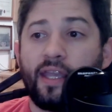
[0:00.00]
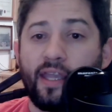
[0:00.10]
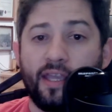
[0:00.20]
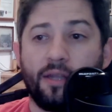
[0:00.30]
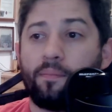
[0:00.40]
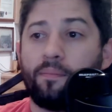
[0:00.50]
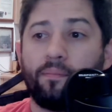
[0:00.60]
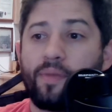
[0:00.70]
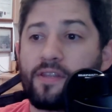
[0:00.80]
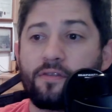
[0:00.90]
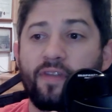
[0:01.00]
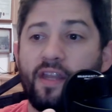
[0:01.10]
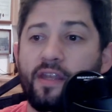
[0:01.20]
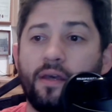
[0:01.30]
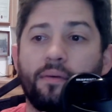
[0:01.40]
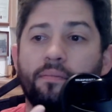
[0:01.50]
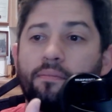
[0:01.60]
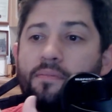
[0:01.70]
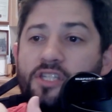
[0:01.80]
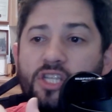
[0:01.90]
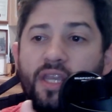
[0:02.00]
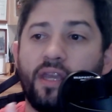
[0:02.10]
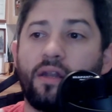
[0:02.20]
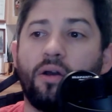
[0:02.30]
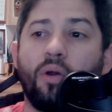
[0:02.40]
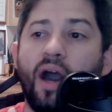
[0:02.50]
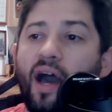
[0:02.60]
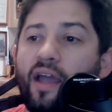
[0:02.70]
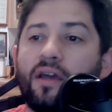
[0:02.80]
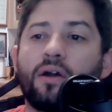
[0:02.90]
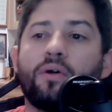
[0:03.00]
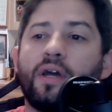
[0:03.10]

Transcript: in Pennsylvania, Michigan, Ohio,